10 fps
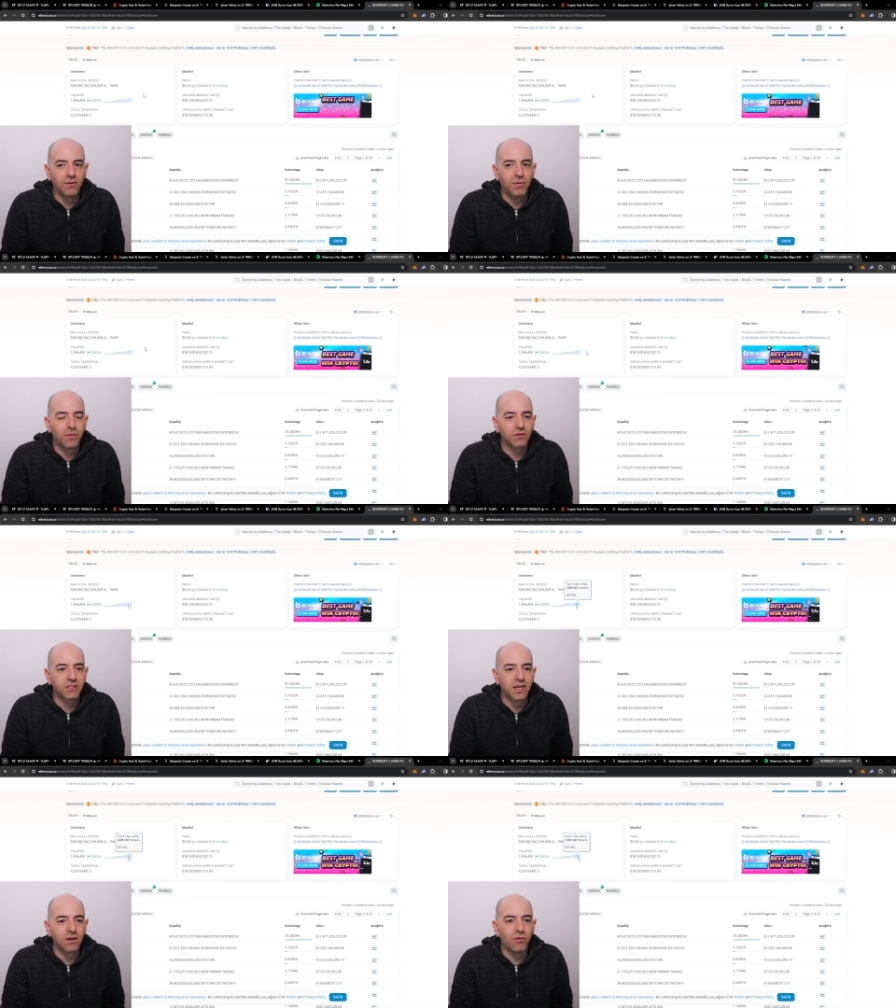People were
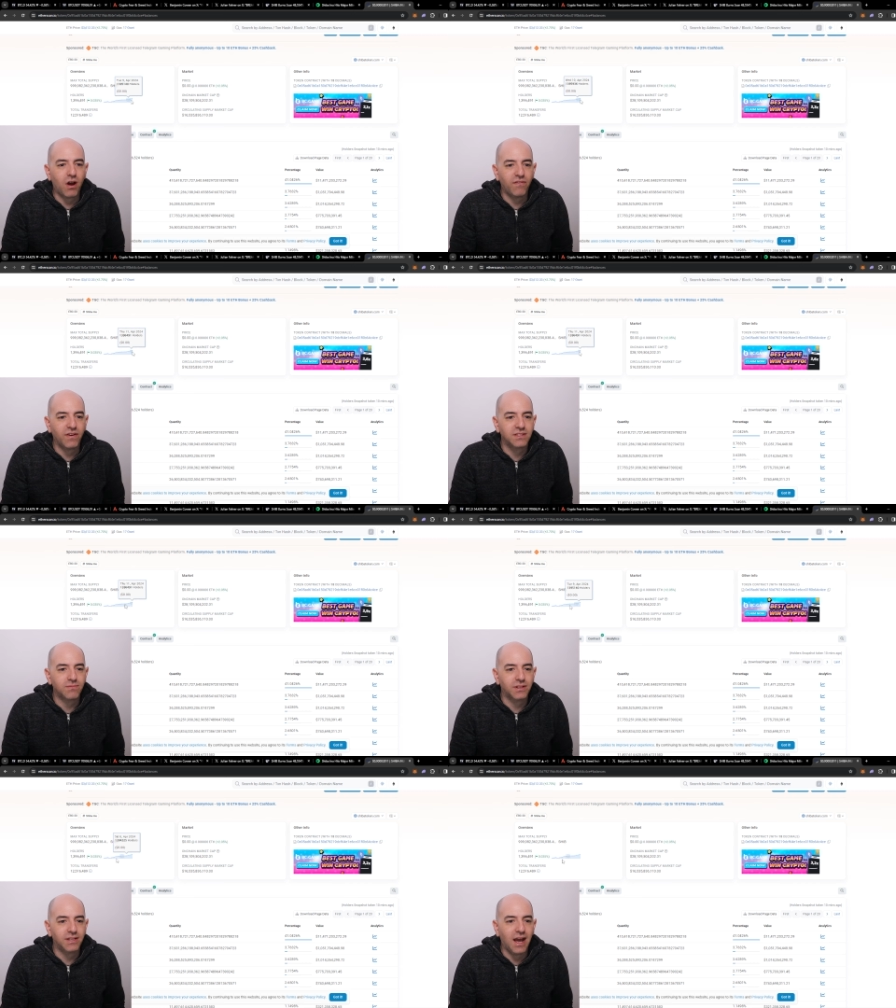taking profits,
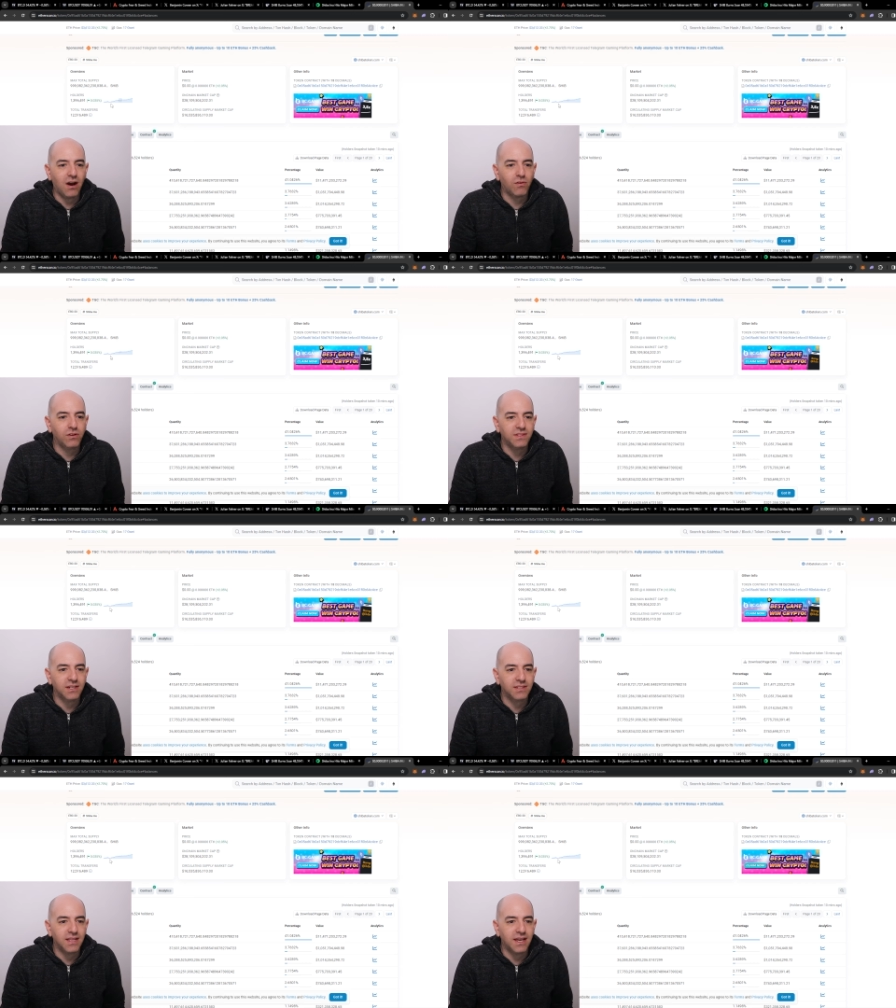but now we've seen
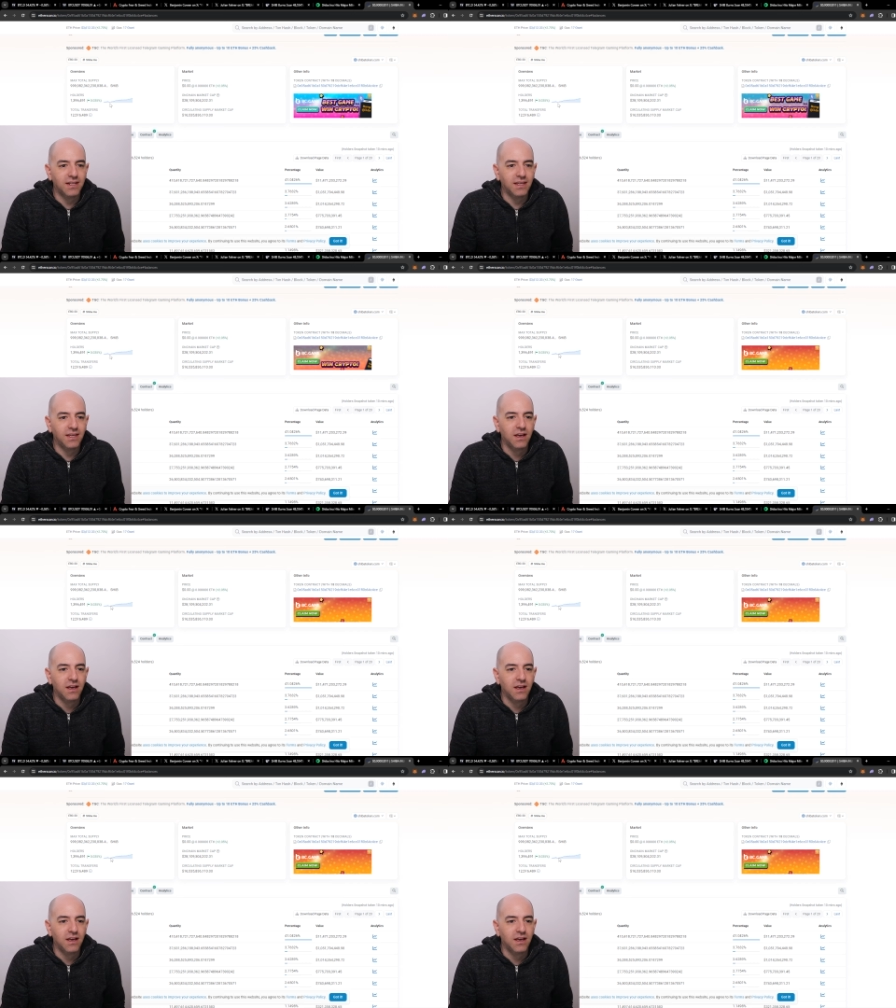a steady